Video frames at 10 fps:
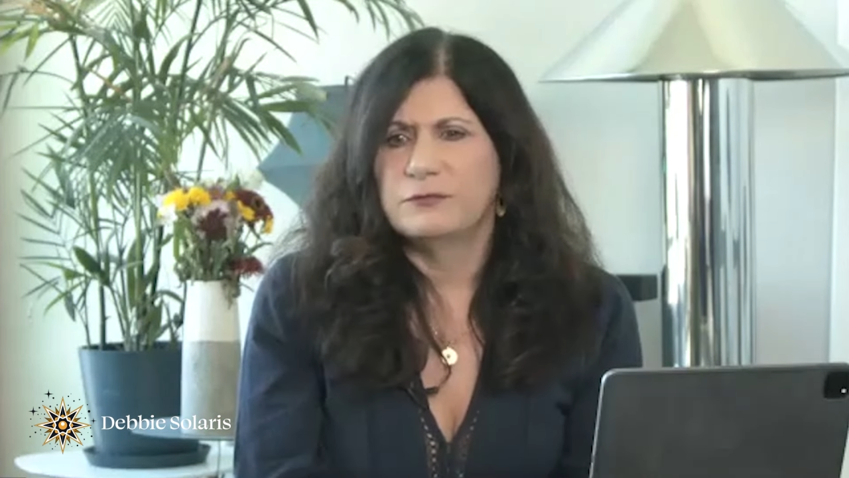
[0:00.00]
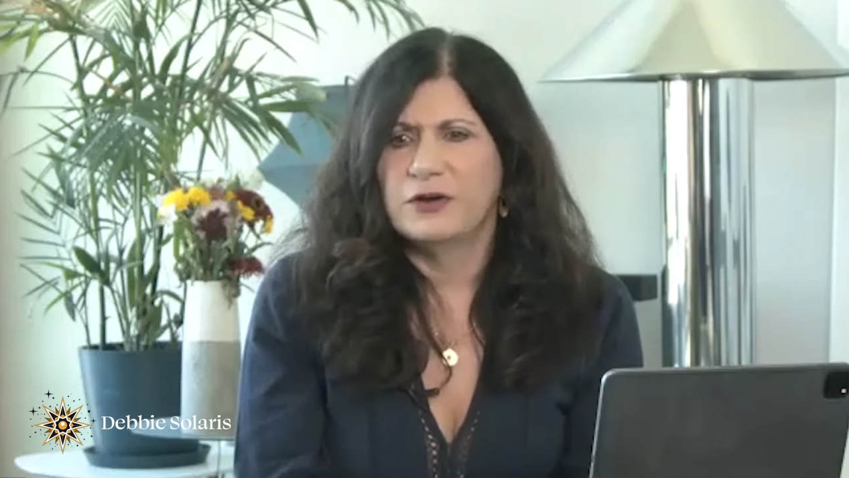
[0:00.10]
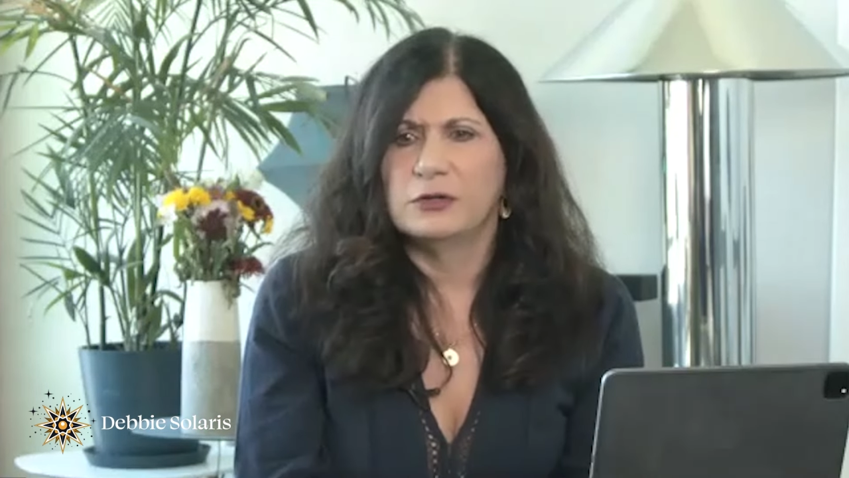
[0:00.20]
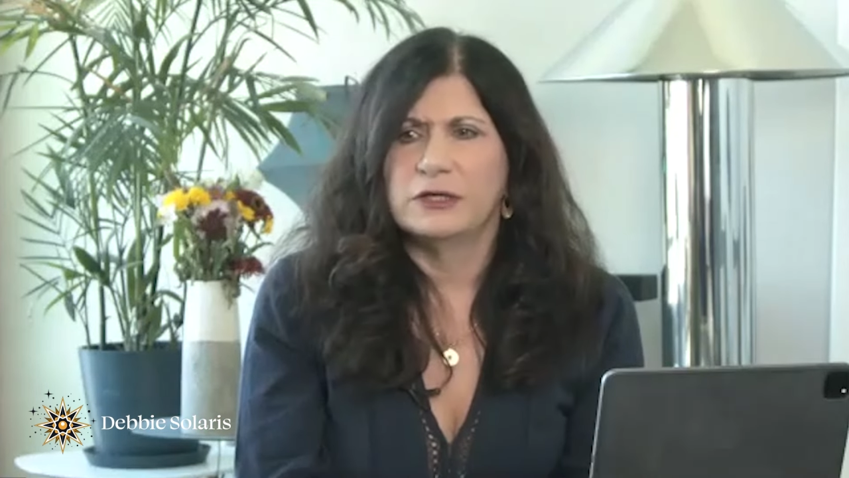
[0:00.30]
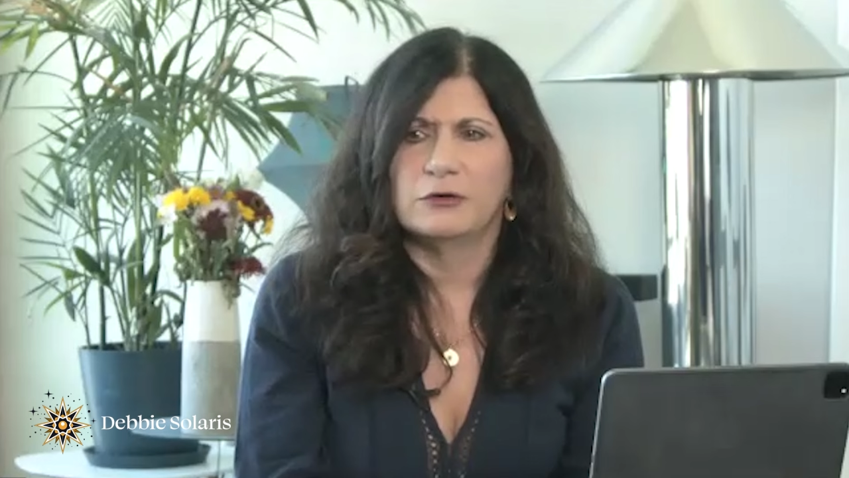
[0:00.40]

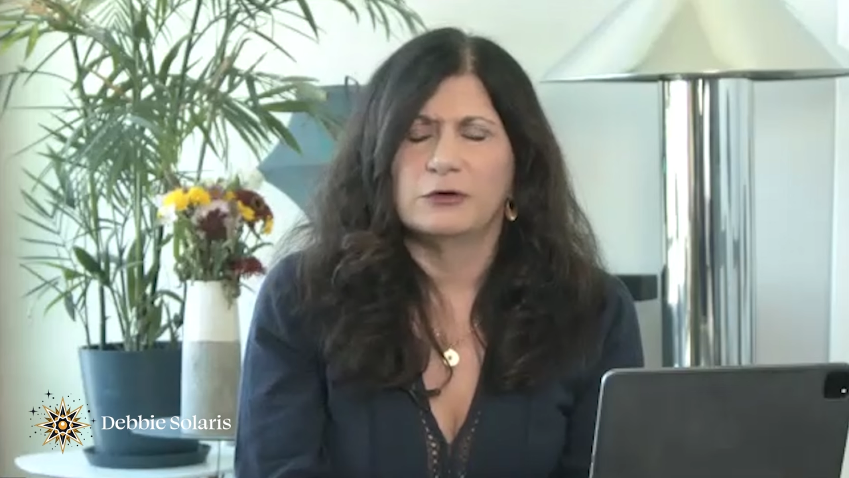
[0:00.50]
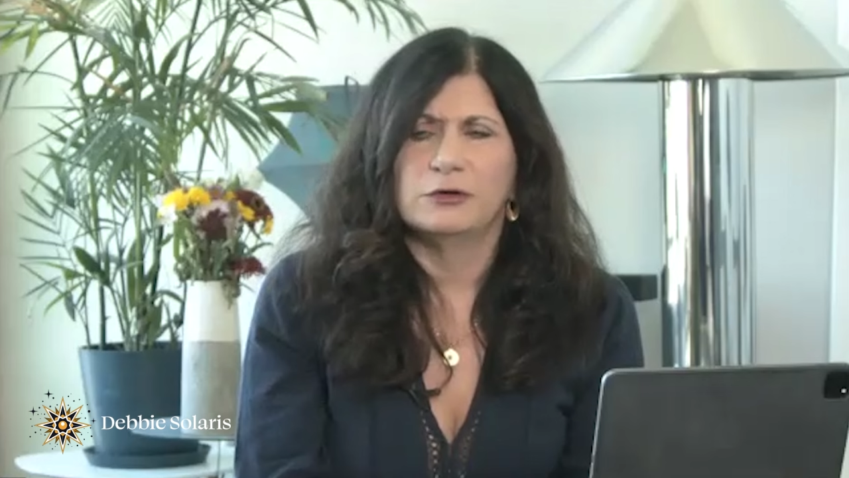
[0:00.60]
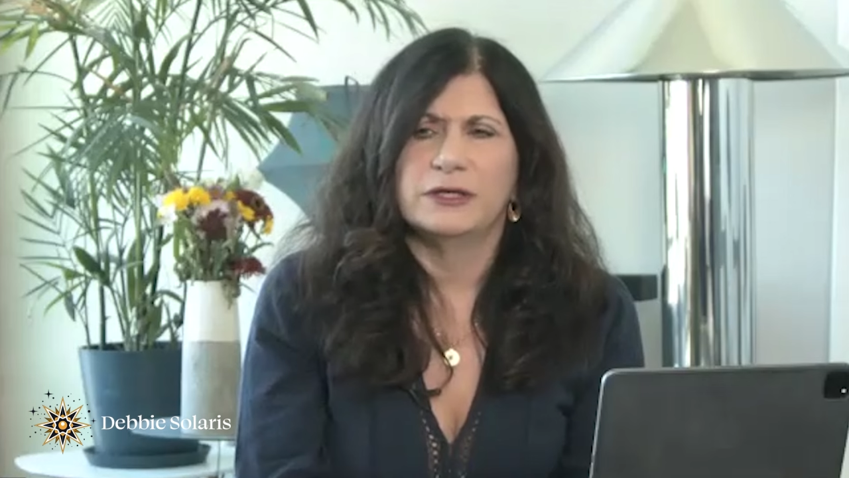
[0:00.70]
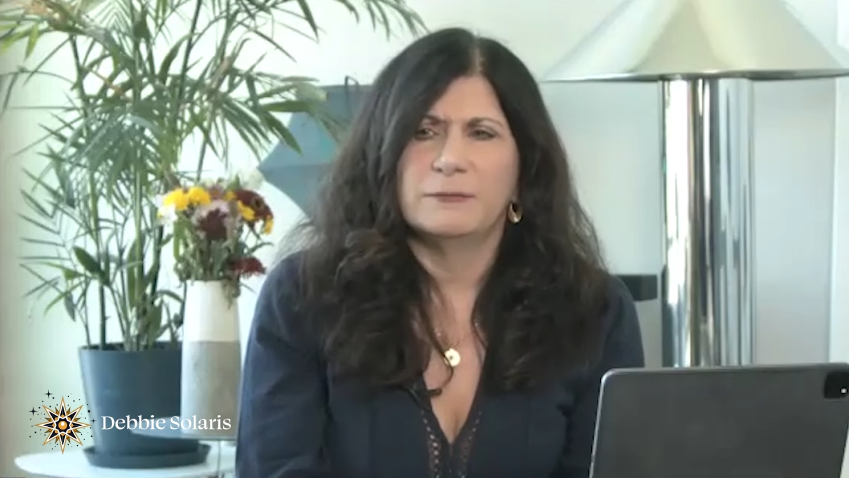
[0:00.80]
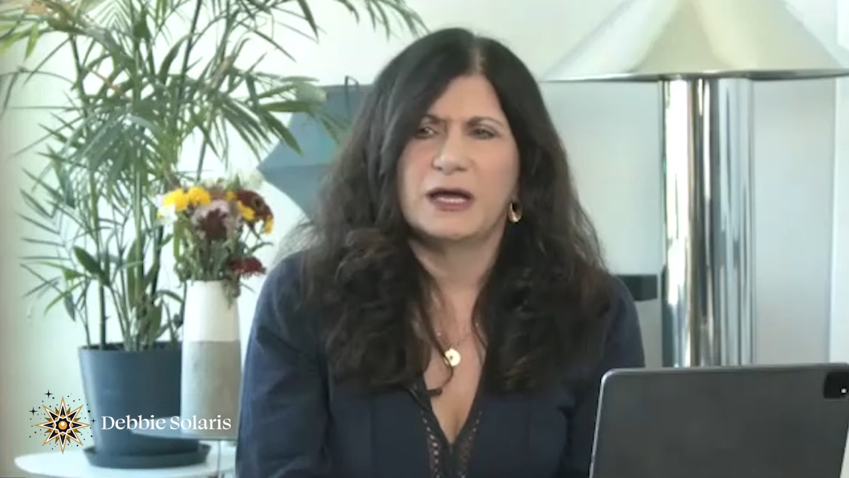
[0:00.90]
fairly
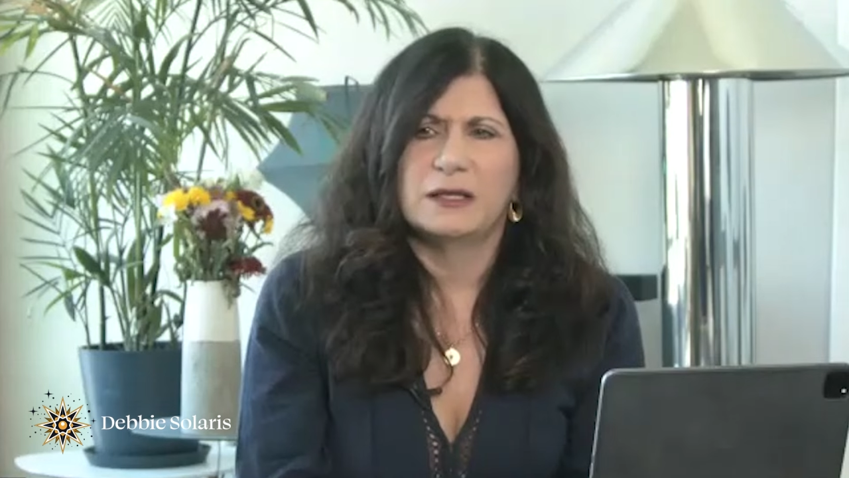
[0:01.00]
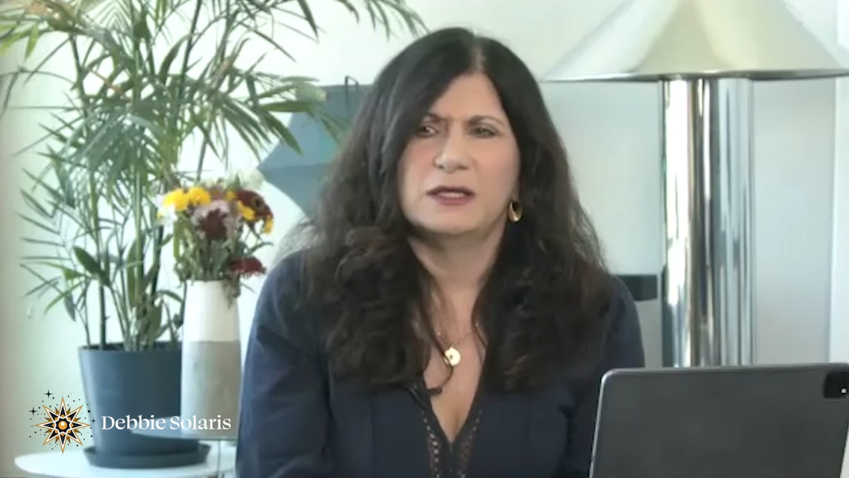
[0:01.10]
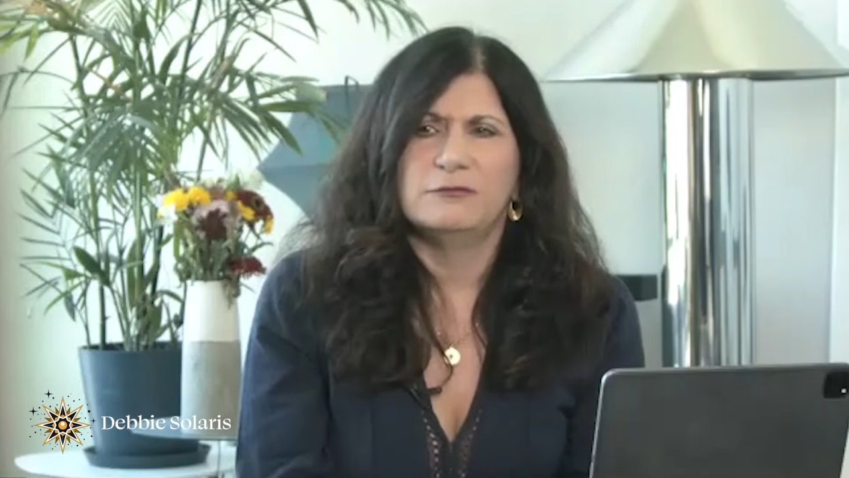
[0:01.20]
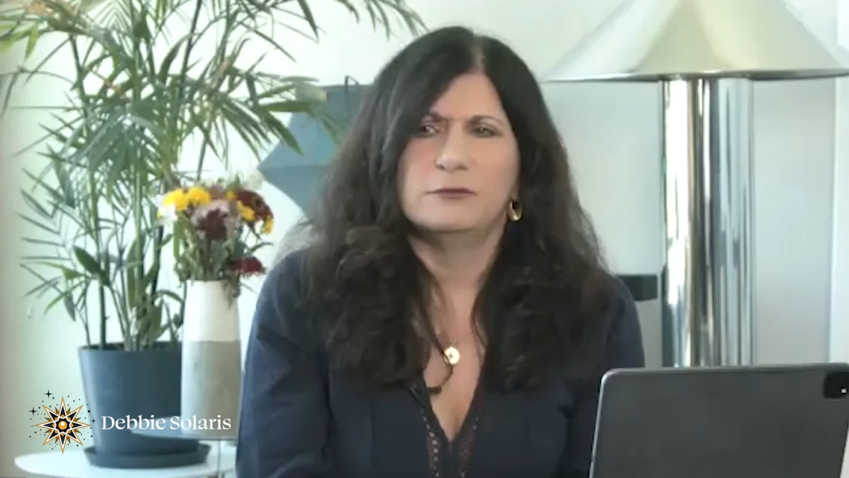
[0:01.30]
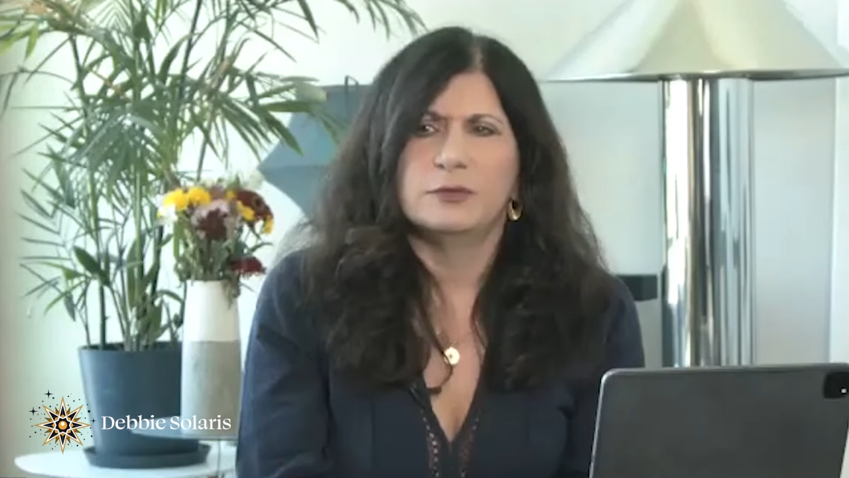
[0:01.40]
early. I
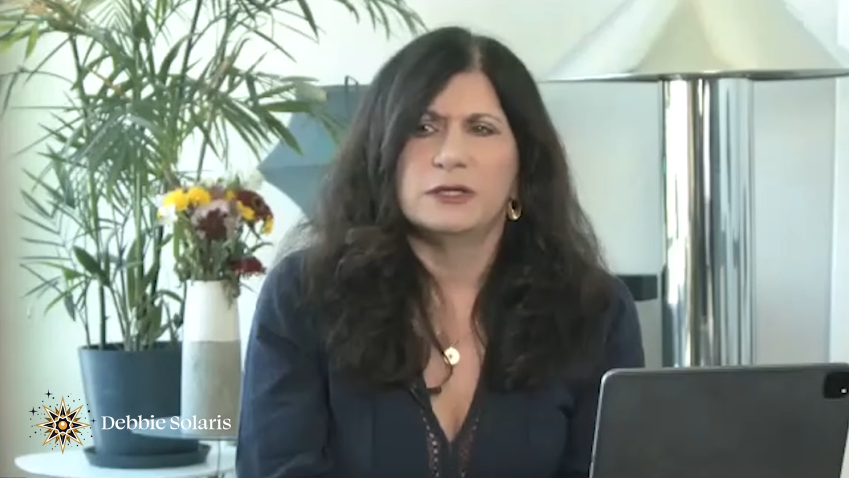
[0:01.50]
might even